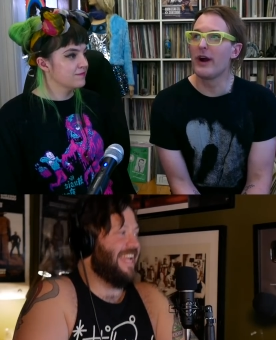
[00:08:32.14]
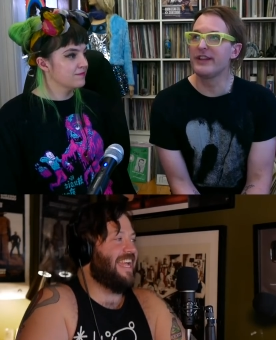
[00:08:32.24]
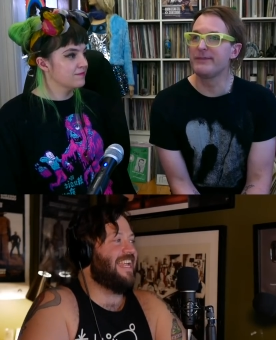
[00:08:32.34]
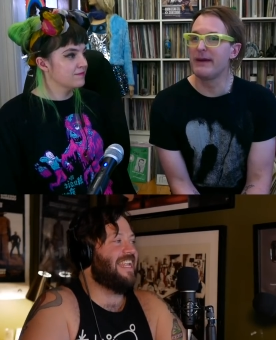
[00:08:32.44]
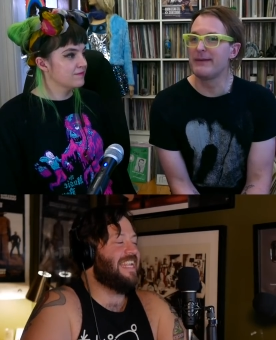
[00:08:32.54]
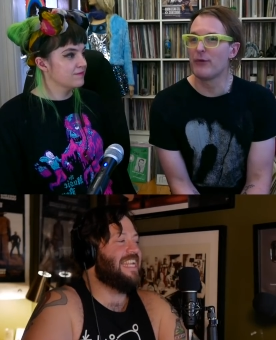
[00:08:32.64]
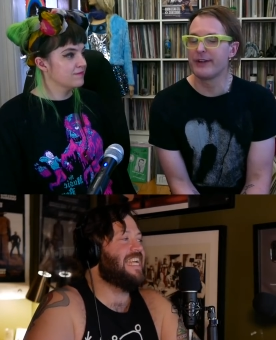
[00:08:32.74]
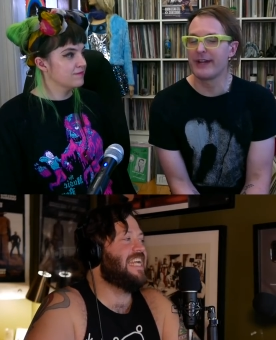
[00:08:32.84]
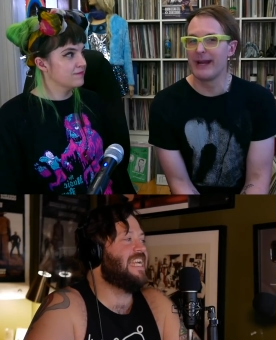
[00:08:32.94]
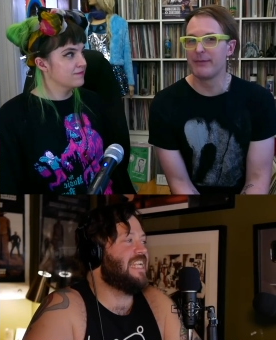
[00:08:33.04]
Speaker 1: to spend more
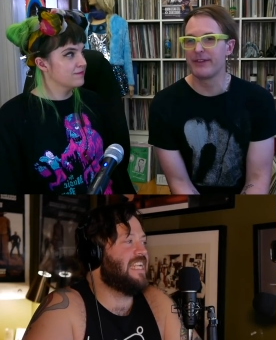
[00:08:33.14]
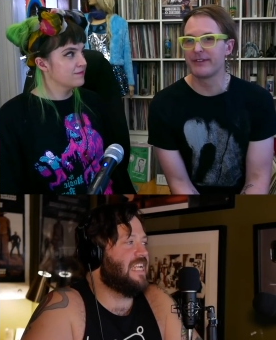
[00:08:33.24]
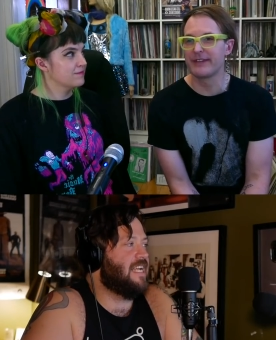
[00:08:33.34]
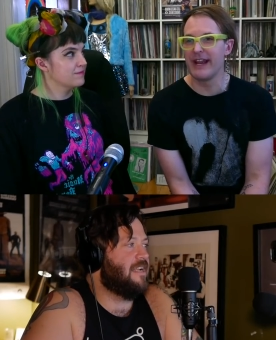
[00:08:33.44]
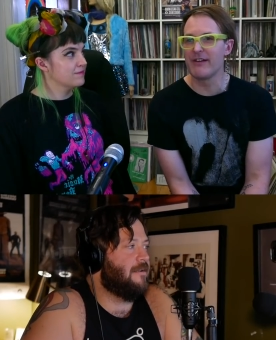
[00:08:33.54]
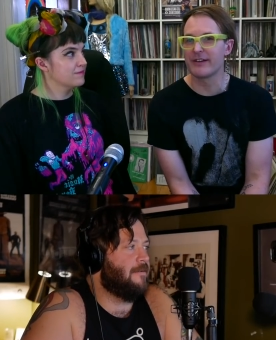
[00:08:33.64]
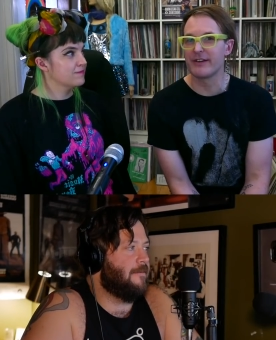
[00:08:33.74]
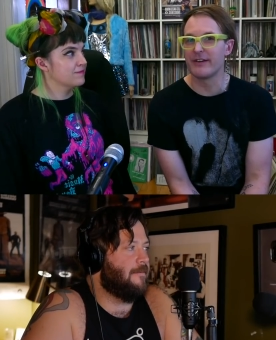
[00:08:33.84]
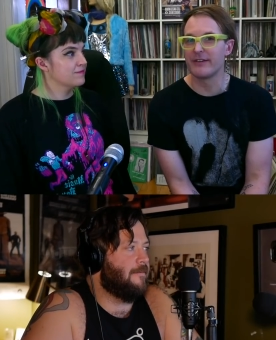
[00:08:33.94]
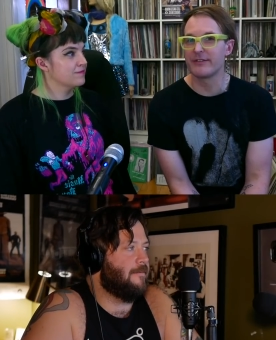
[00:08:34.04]
time with this
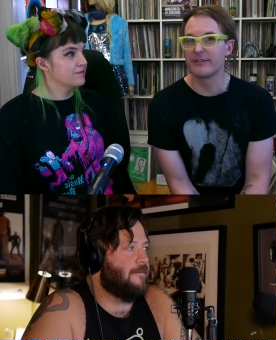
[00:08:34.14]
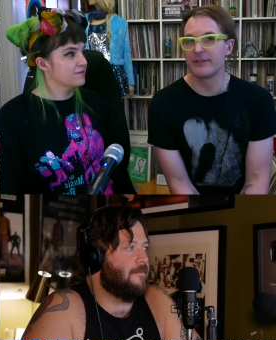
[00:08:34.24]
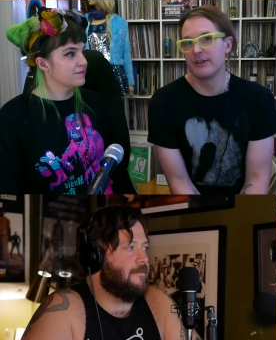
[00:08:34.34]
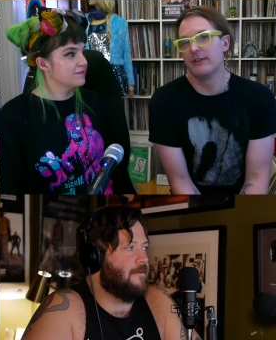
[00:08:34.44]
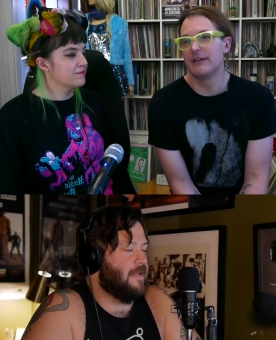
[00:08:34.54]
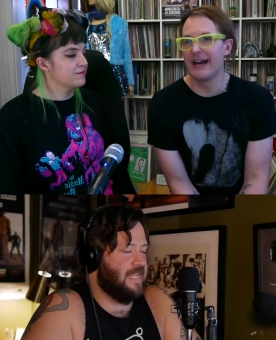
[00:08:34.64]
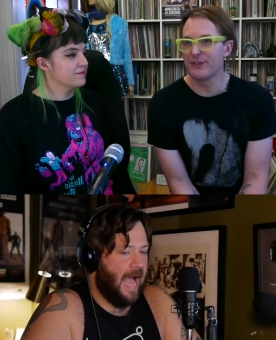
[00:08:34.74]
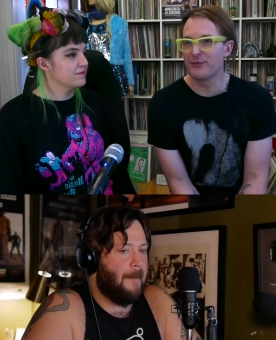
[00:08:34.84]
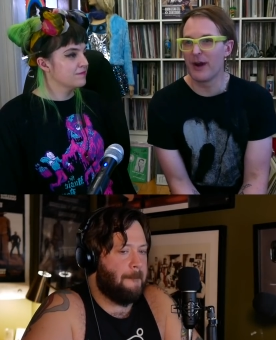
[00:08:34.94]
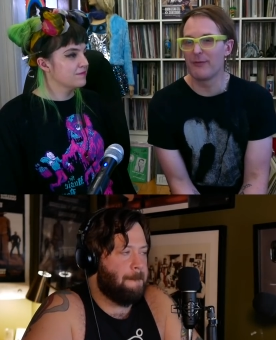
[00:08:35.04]
characters. So I yeah.
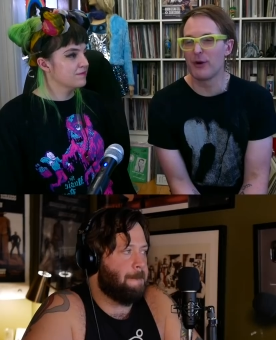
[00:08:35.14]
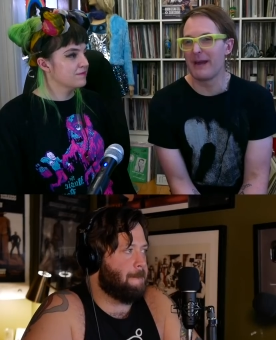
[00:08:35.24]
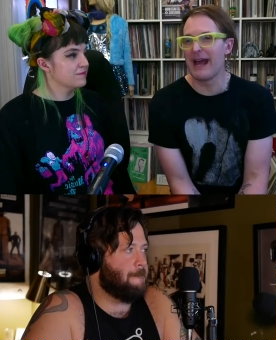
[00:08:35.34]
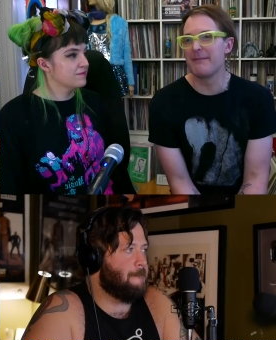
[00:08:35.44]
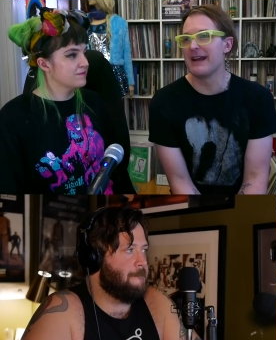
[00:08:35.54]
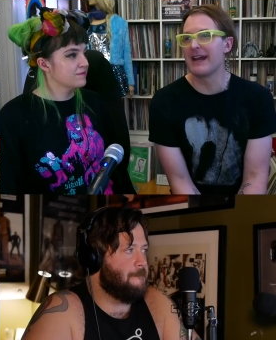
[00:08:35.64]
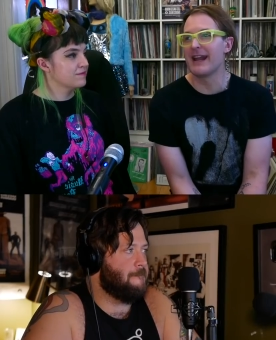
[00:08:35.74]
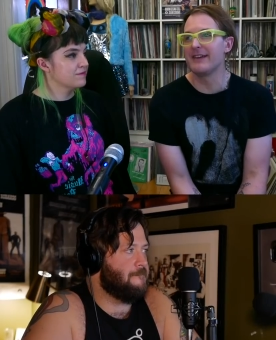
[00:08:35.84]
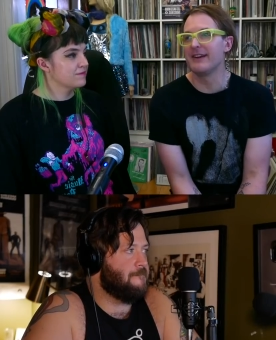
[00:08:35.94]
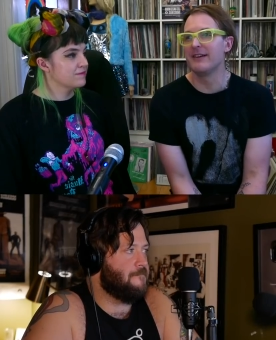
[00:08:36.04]
just want more Batman. I
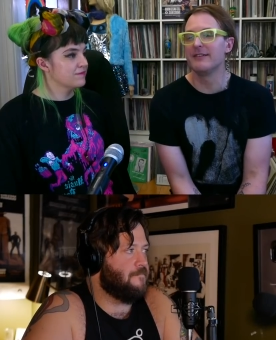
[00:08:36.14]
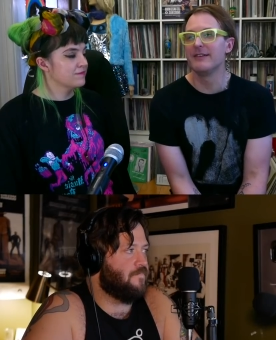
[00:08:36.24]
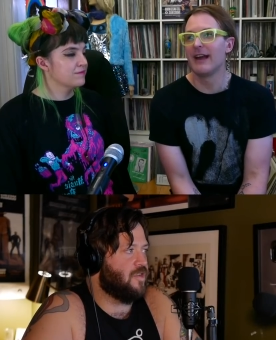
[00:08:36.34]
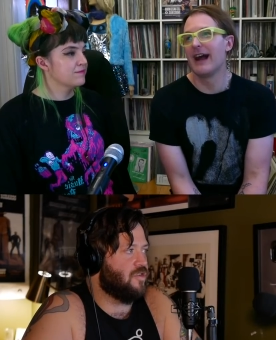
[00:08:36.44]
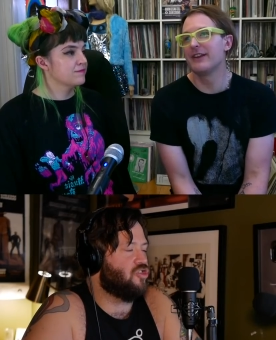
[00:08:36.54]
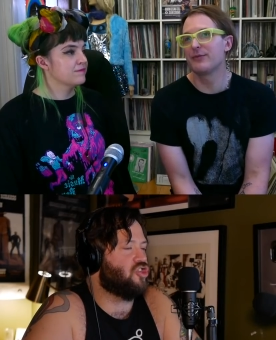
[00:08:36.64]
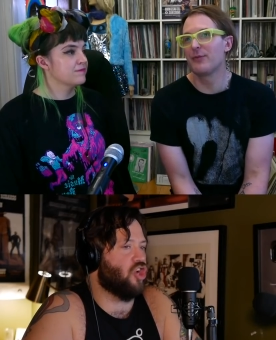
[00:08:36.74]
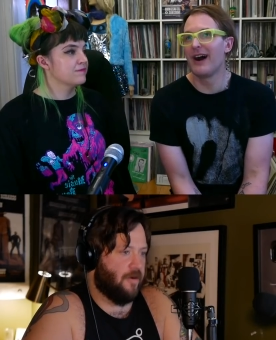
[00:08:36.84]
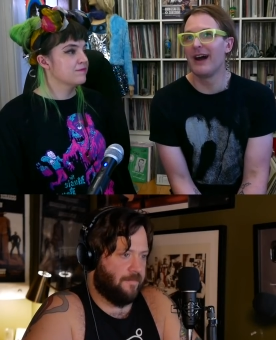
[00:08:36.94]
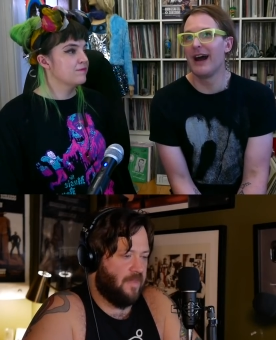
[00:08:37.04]
you know I just sure.
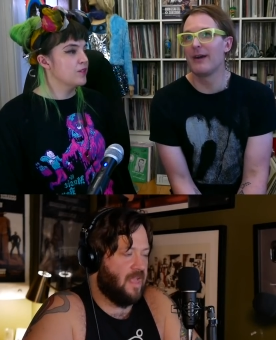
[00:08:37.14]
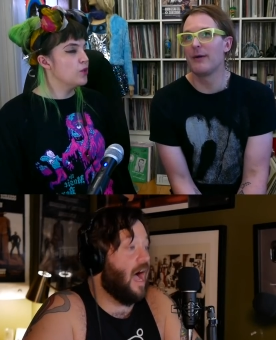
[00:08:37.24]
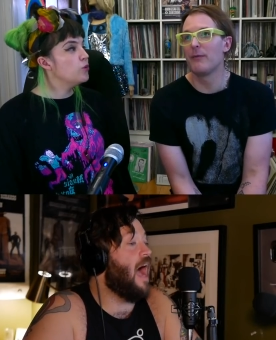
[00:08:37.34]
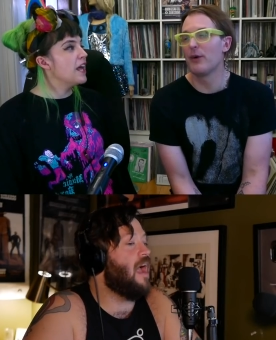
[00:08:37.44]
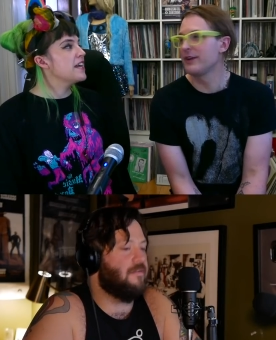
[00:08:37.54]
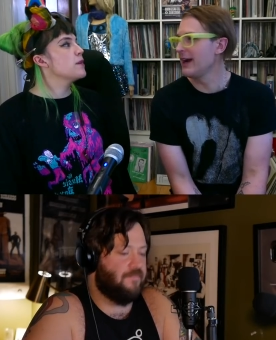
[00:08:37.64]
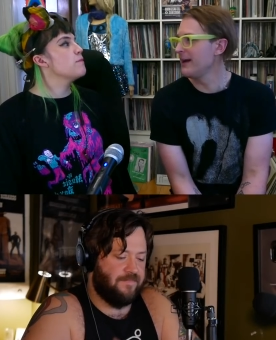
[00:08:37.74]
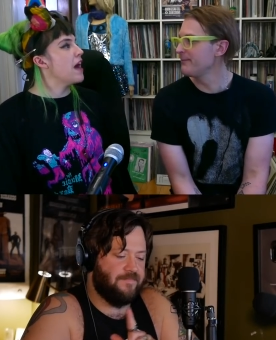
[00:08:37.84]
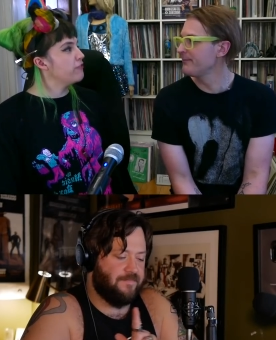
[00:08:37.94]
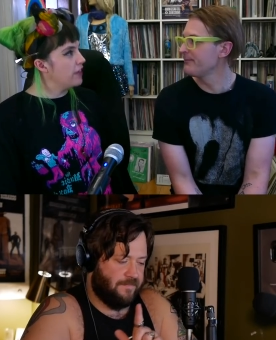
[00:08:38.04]
want I, you I, like a
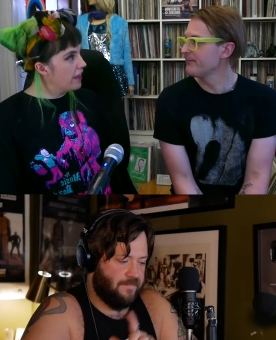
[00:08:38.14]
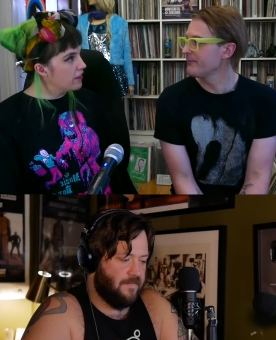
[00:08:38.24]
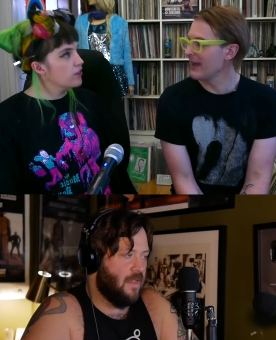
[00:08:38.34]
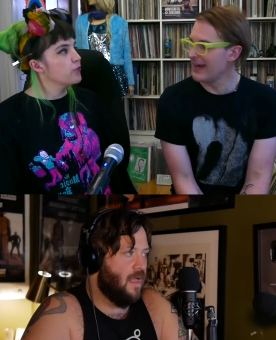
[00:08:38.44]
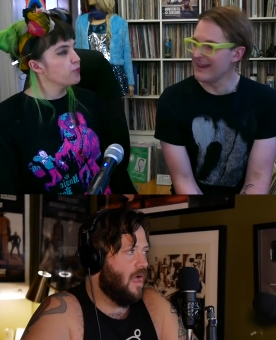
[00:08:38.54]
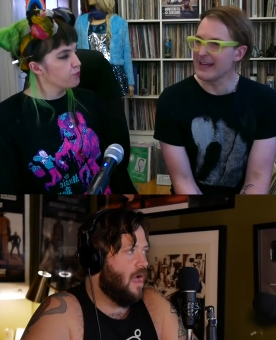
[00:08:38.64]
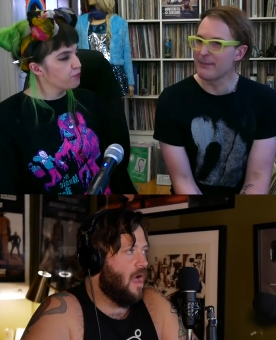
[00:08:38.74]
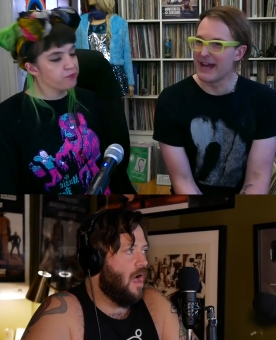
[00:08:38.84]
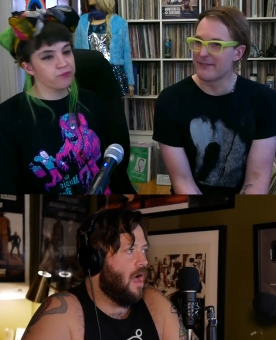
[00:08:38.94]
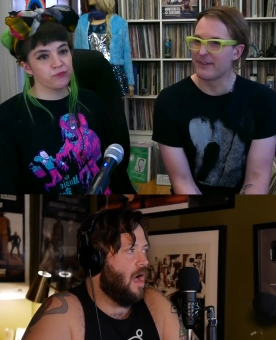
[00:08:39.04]
Batfleck. I like a
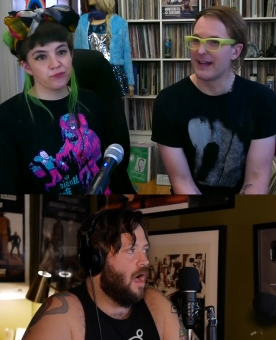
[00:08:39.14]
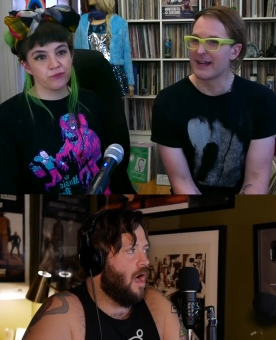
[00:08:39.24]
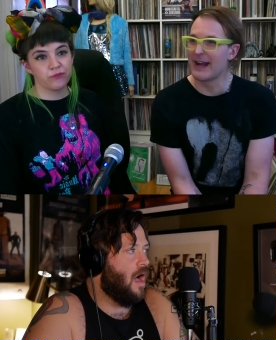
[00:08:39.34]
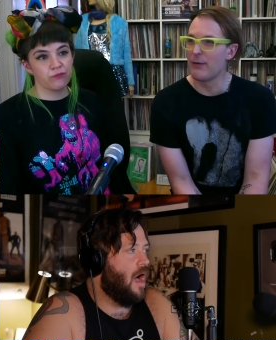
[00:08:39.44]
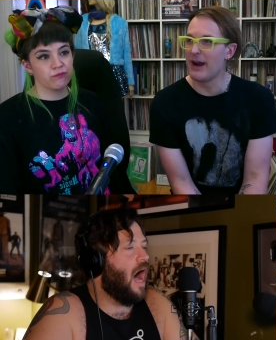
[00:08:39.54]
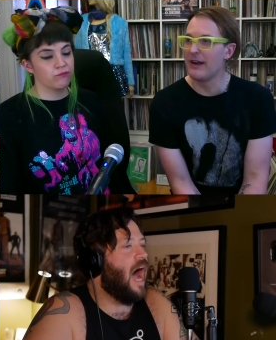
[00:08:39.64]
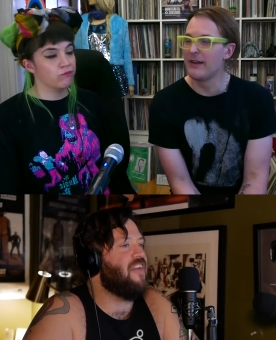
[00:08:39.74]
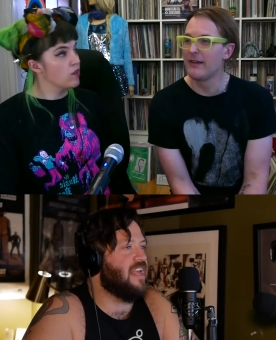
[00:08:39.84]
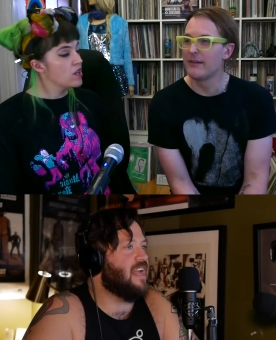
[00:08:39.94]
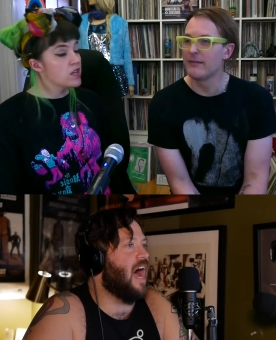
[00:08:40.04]
Batfleck. I want. I think